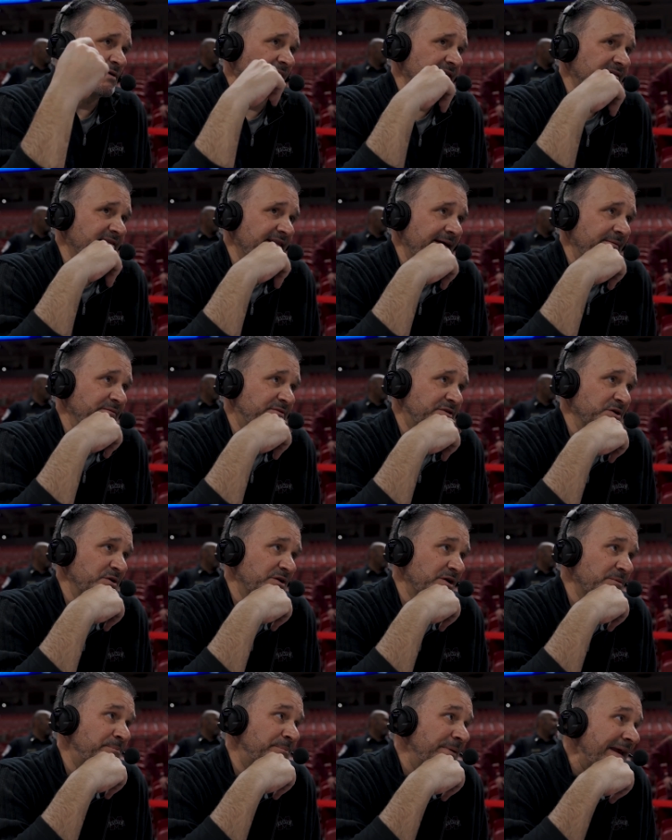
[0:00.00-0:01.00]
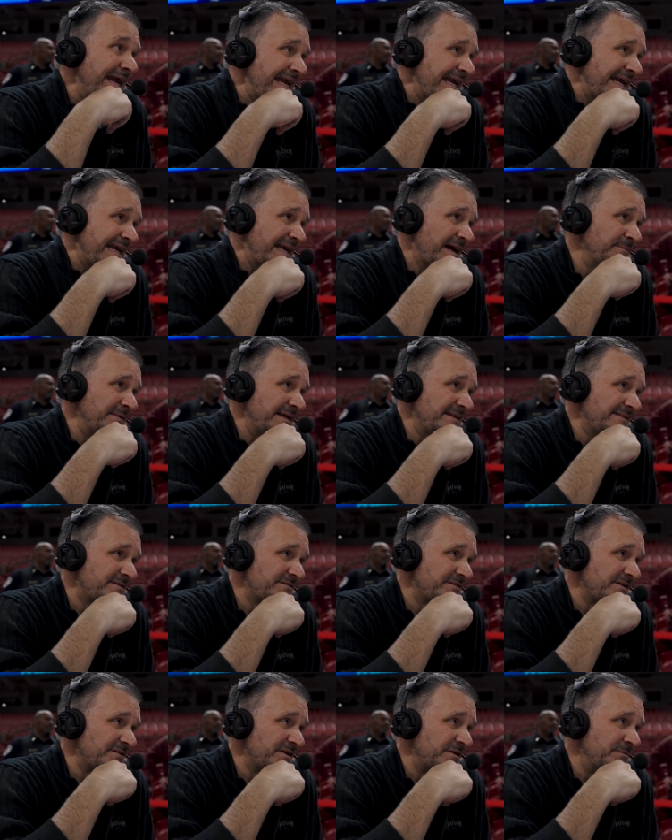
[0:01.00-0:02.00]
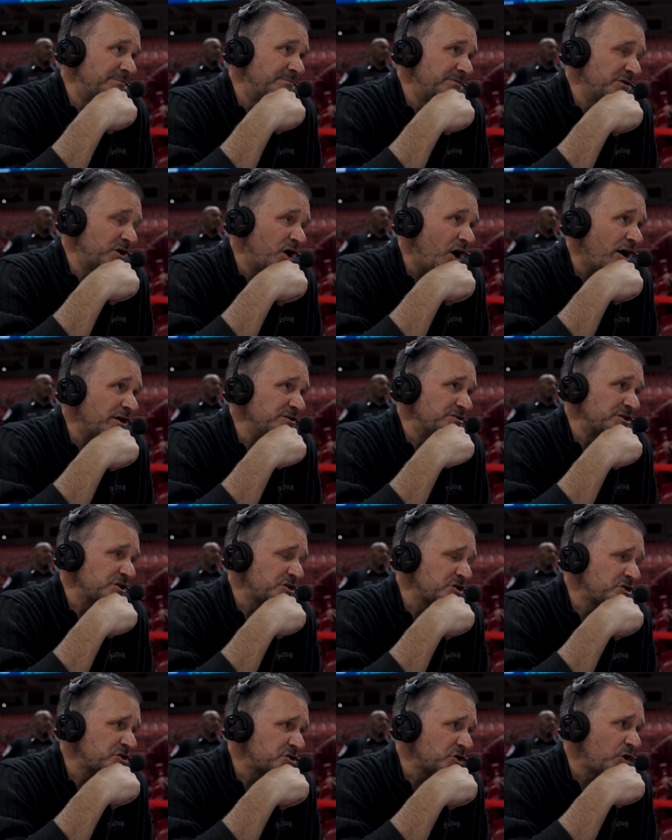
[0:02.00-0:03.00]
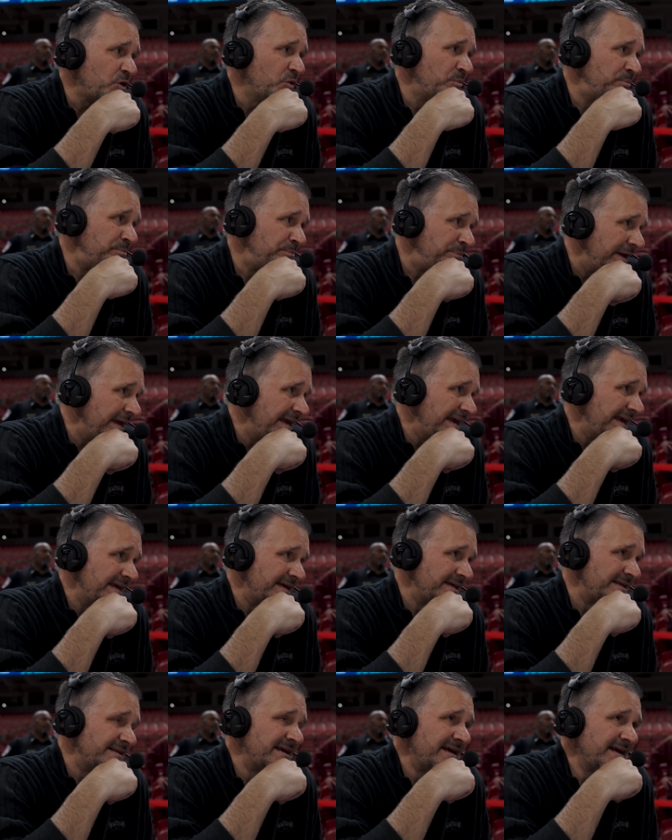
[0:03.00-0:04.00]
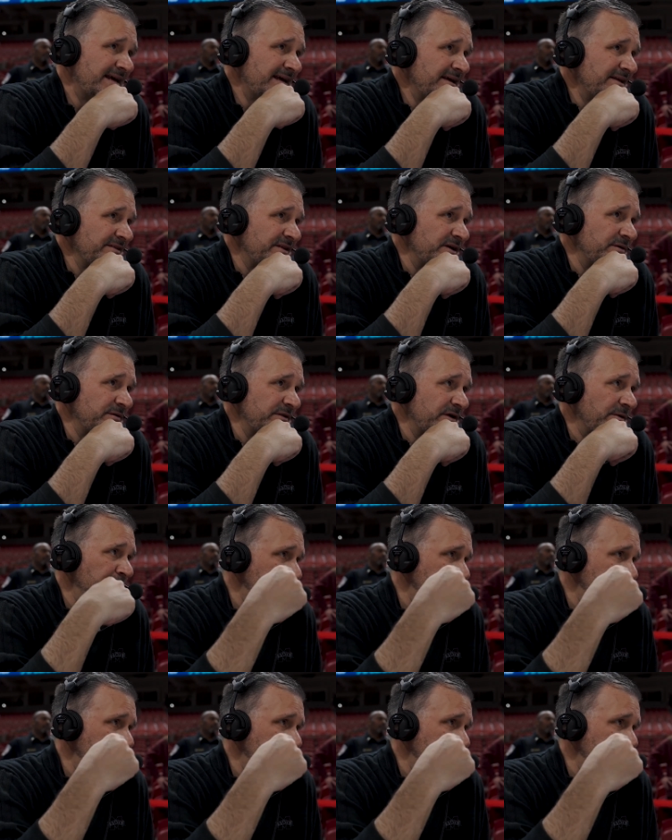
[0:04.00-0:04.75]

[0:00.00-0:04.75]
credit to them too they're big i mean they're, they're guards are so big and their, their